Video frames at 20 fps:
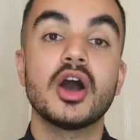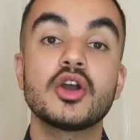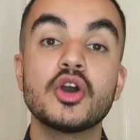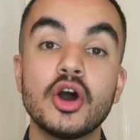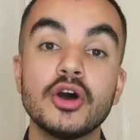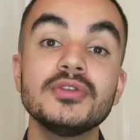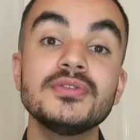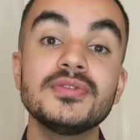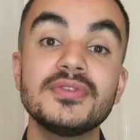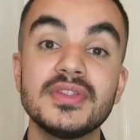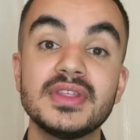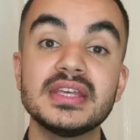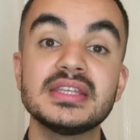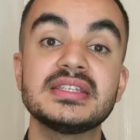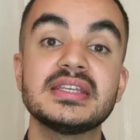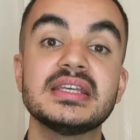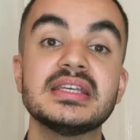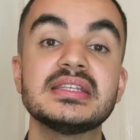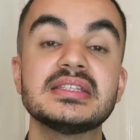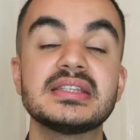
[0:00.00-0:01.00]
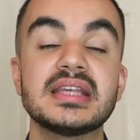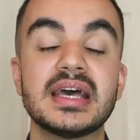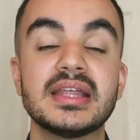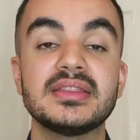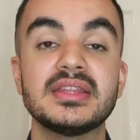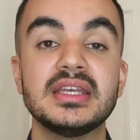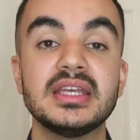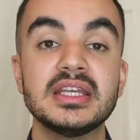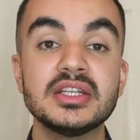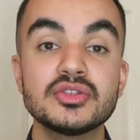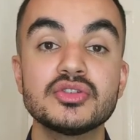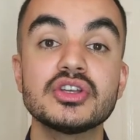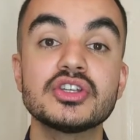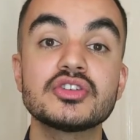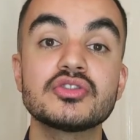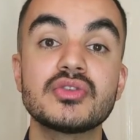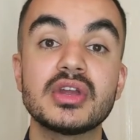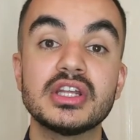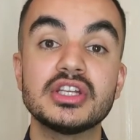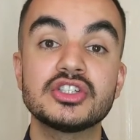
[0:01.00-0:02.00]
A con for this is that the
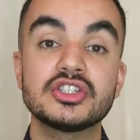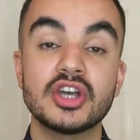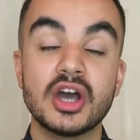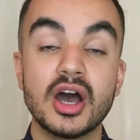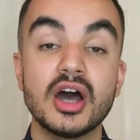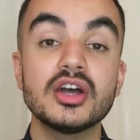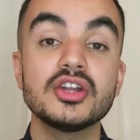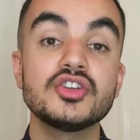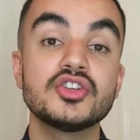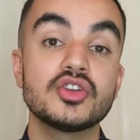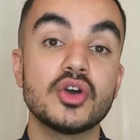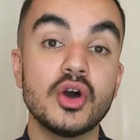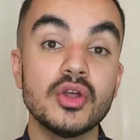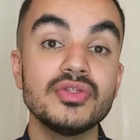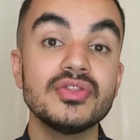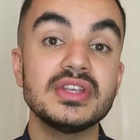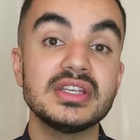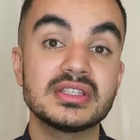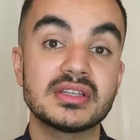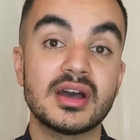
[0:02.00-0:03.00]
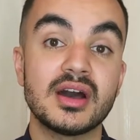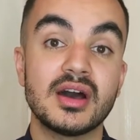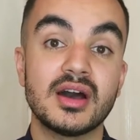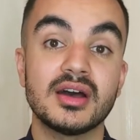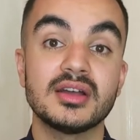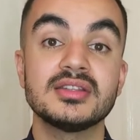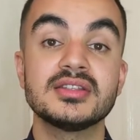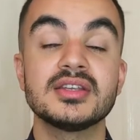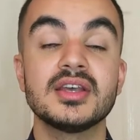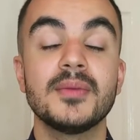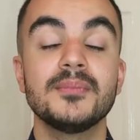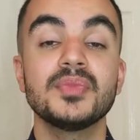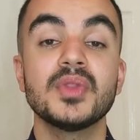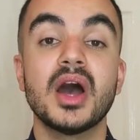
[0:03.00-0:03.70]
interest rate charged on these cards